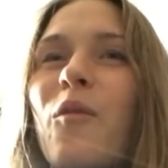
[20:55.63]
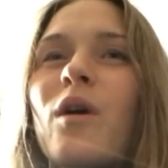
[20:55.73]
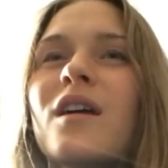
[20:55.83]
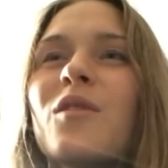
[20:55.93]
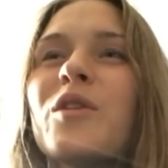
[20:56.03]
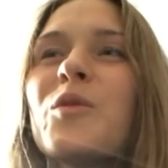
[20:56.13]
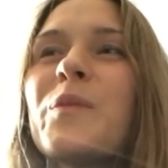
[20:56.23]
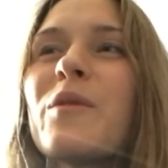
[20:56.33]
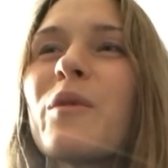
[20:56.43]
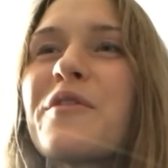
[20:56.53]
What what do
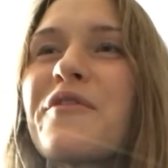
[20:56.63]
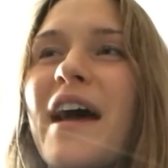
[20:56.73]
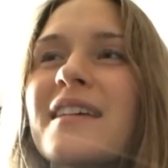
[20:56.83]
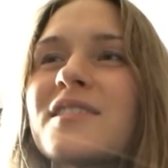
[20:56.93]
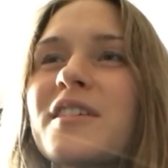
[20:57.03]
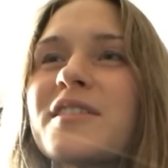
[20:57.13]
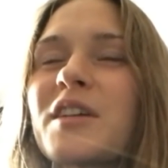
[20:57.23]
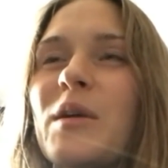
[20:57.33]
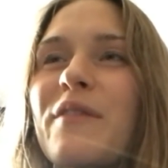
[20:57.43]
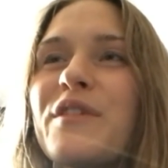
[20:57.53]
pe- what do fast girls
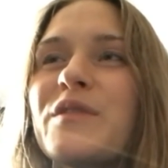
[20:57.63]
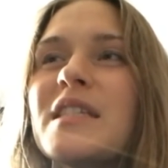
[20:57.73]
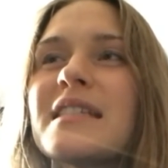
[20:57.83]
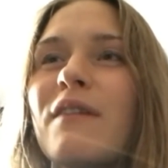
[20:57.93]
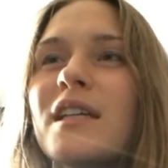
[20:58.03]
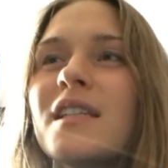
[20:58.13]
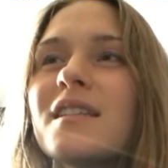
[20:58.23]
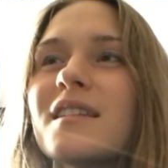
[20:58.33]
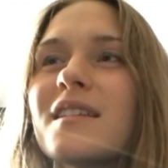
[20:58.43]
go like 57?